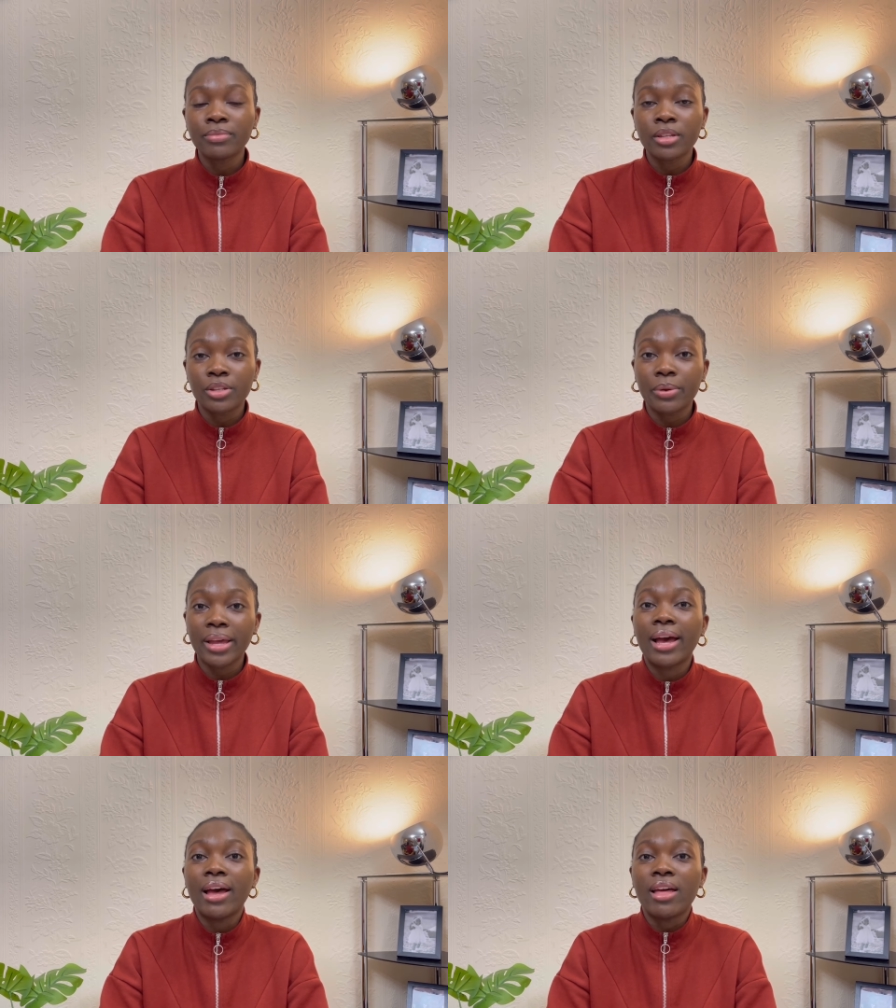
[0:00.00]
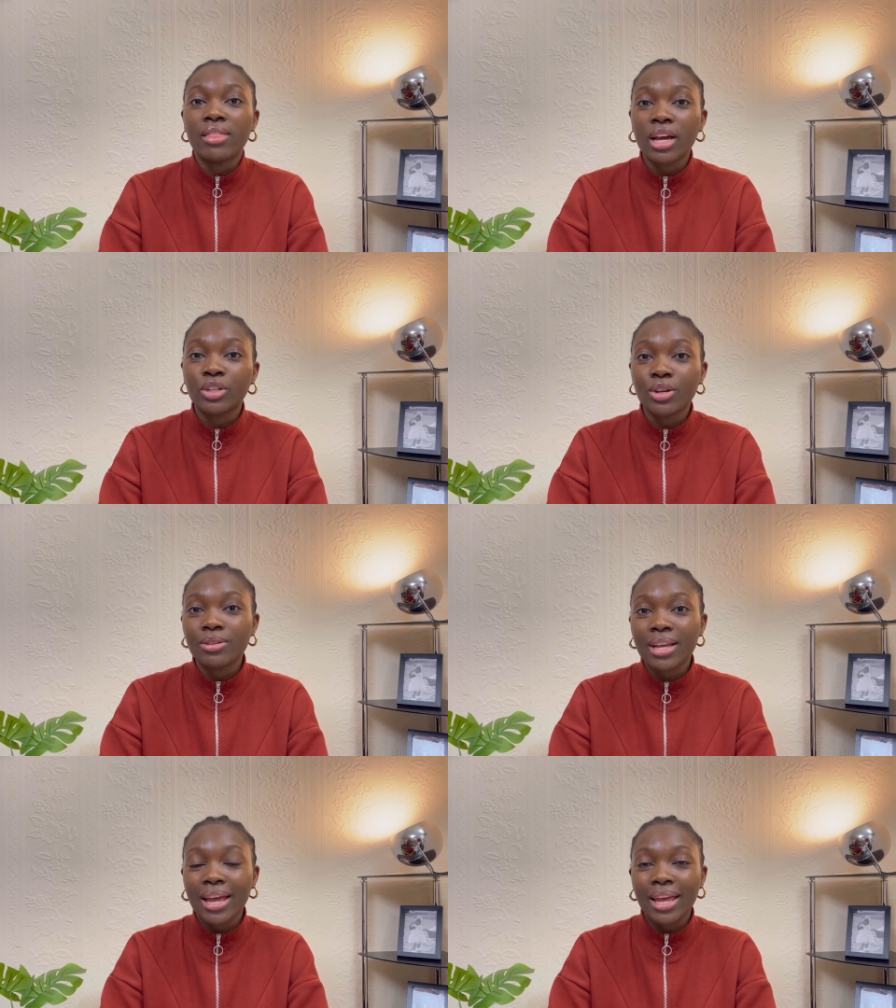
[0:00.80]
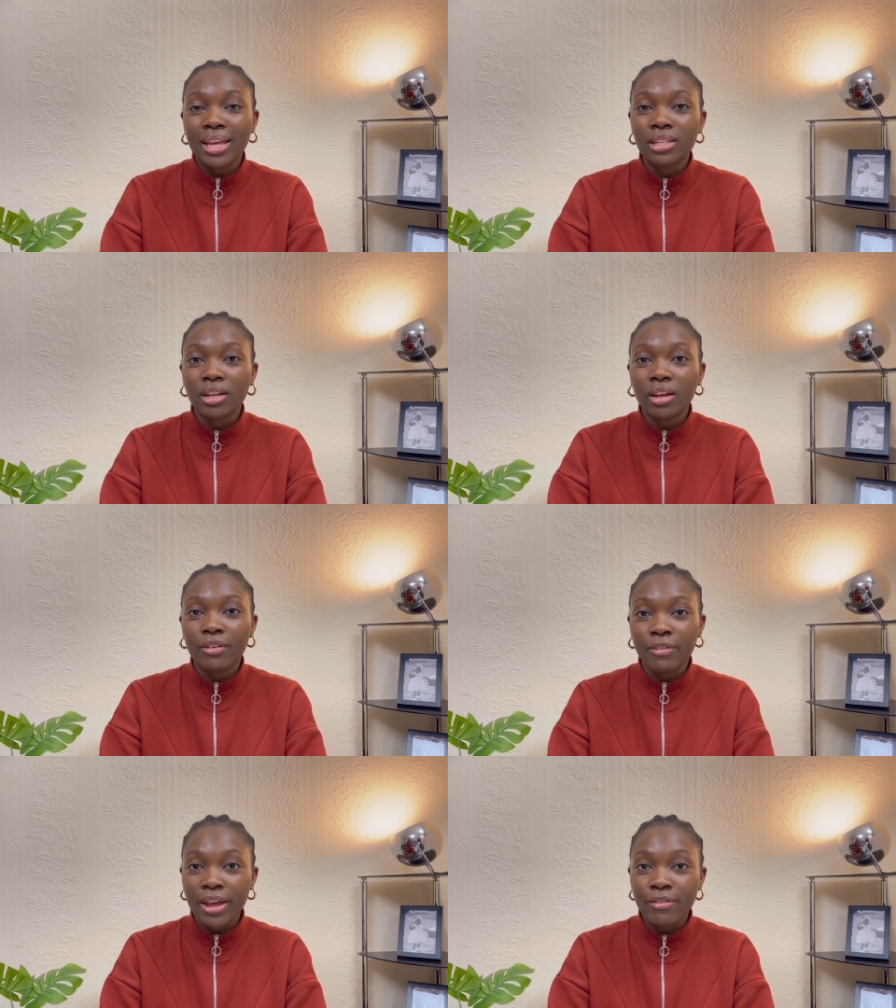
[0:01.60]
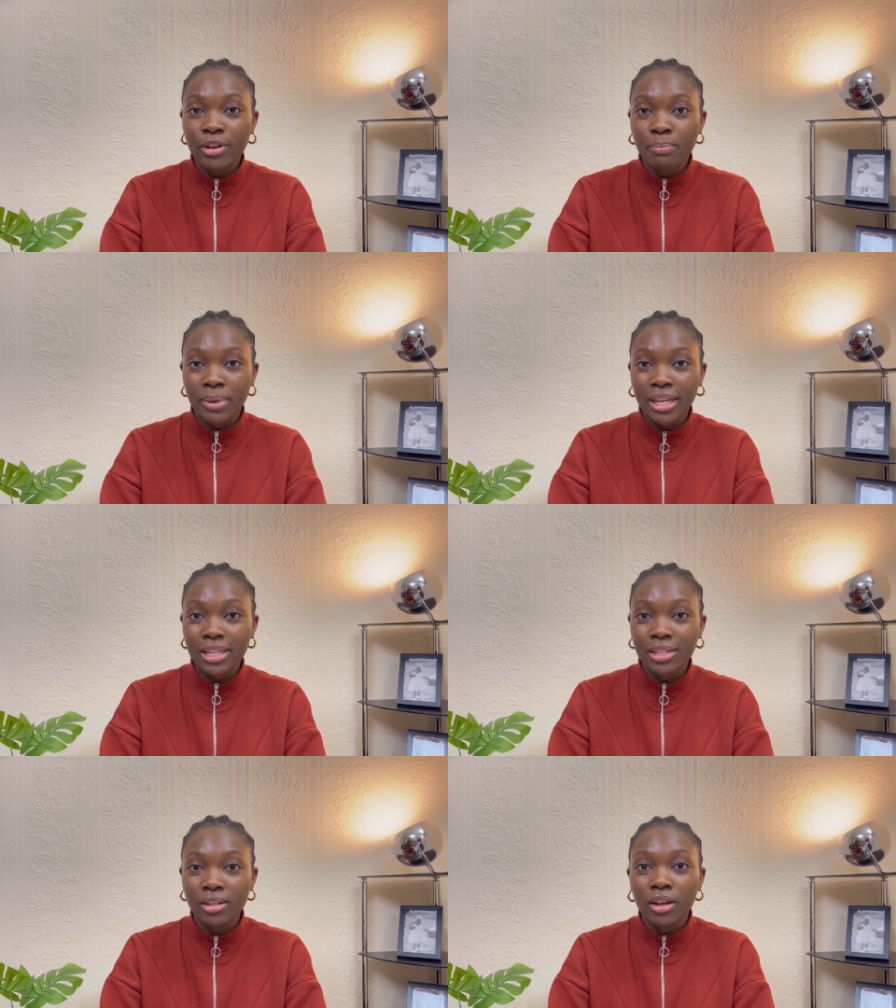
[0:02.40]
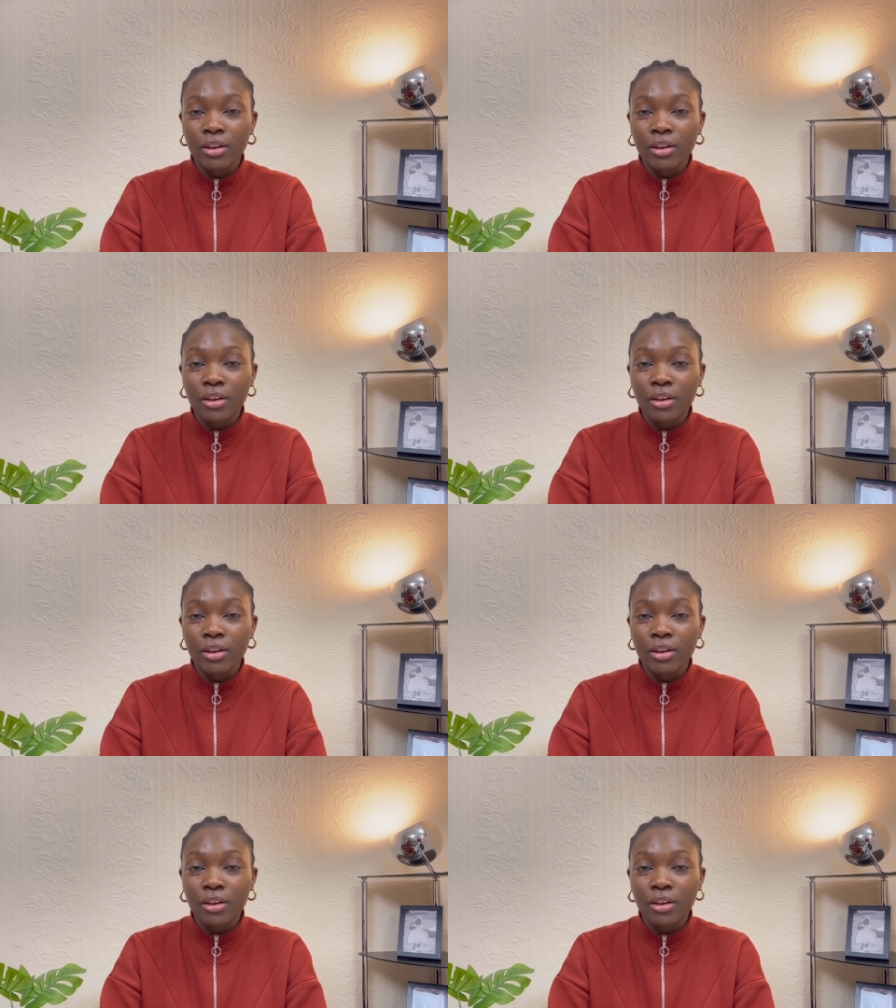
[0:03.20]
So yeah, that shows that it is a favoured piece